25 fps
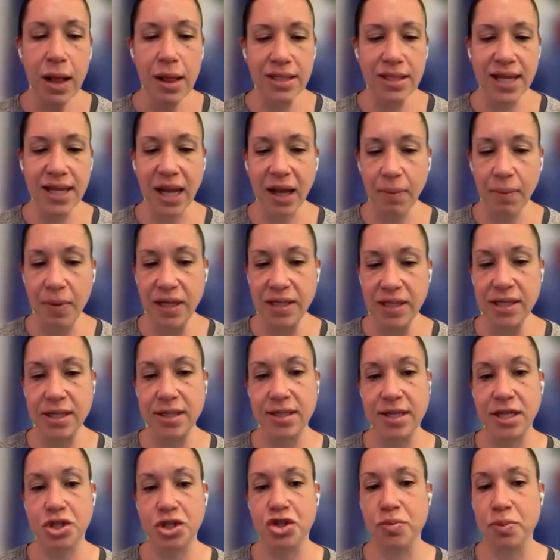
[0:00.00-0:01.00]
The second piece
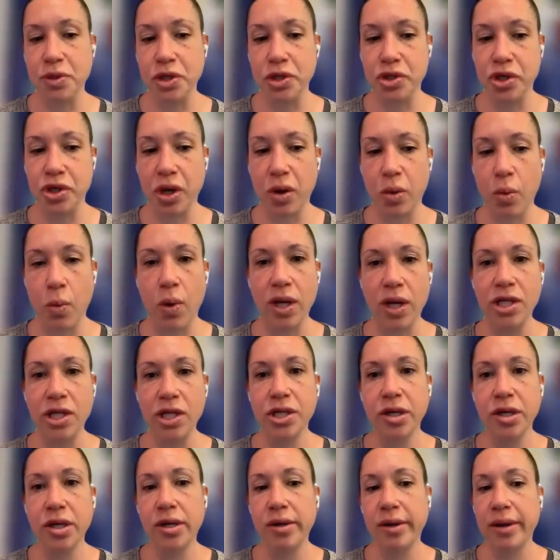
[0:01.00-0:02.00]
is distribution. What
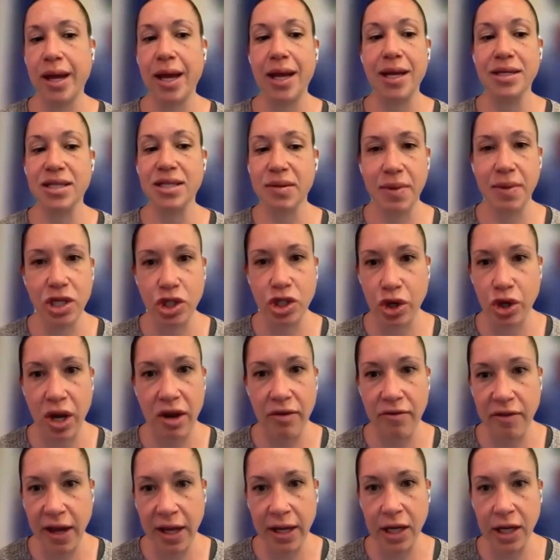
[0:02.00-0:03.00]
is your asymmetric
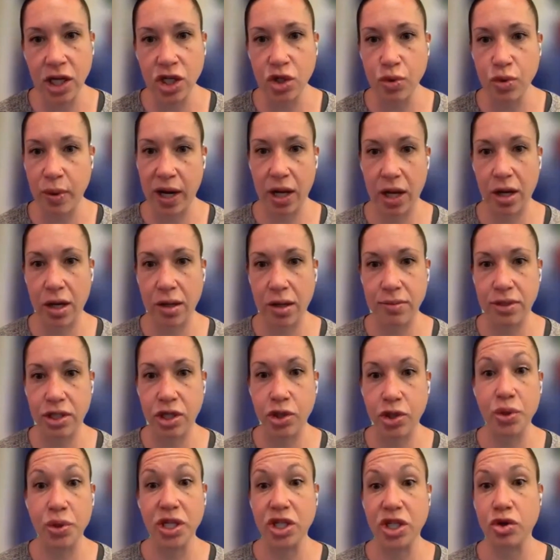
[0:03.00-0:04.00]
advantage when it
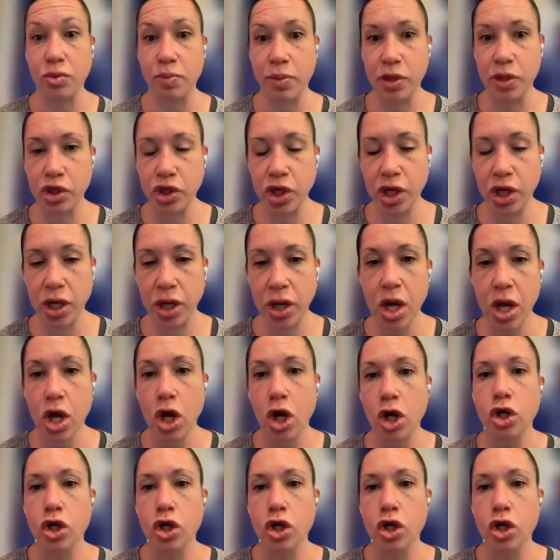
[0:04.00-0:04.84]
comes to distribution?